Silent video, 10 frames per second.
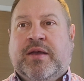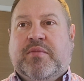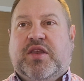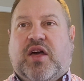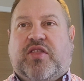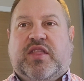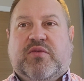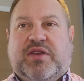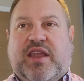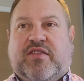but nothing
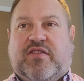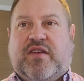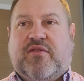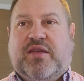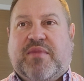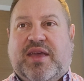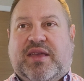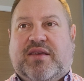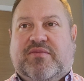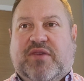that would necessarily
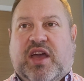make